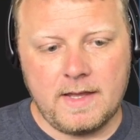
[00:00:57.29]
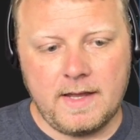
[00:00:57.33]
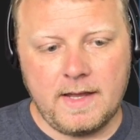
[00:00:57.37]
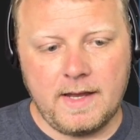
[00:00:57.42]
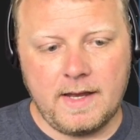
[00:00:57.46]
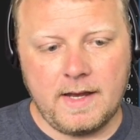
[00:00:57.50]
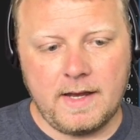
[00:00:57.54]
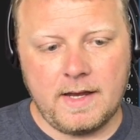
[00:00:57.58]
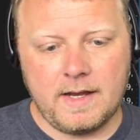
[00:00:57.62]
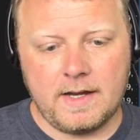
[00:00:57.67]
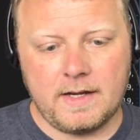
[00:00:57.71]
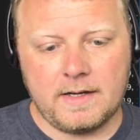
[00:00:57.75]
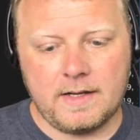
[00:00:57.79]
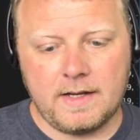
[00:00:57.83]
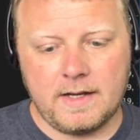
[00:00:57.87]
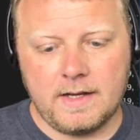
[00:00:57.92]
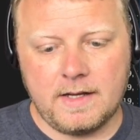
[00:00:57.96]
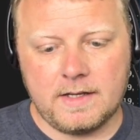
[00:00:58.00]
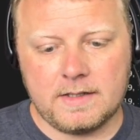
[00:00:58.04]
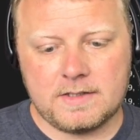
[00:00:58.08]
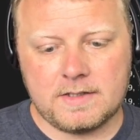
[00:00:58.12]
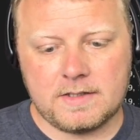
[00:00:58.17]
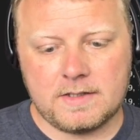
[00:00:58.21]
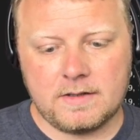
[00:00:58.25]
and
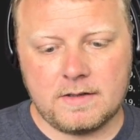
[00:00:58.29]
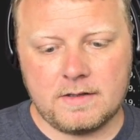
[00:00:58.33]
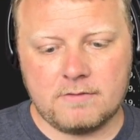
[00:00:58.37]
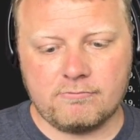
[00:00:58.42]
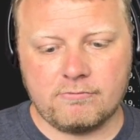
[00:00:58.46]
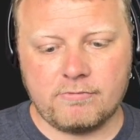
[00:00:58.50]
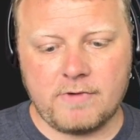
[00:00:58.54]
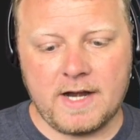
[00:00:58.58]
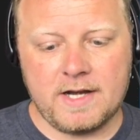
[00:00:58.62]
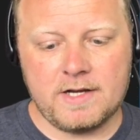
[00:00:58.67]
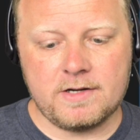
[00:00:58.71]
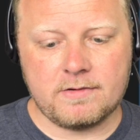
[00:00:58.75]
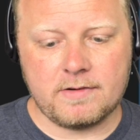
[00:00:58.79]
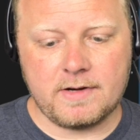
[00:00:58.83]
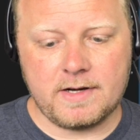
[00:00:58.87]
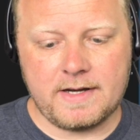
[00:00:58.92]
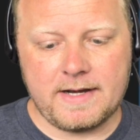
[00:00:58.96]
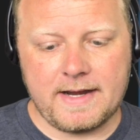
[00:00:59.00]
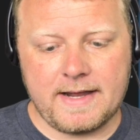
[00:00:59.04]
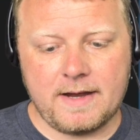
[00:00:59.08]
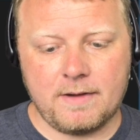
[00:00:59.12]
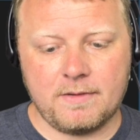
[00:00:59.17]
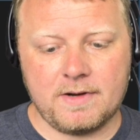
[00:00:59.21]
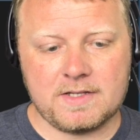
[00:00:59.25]
it's rendering now,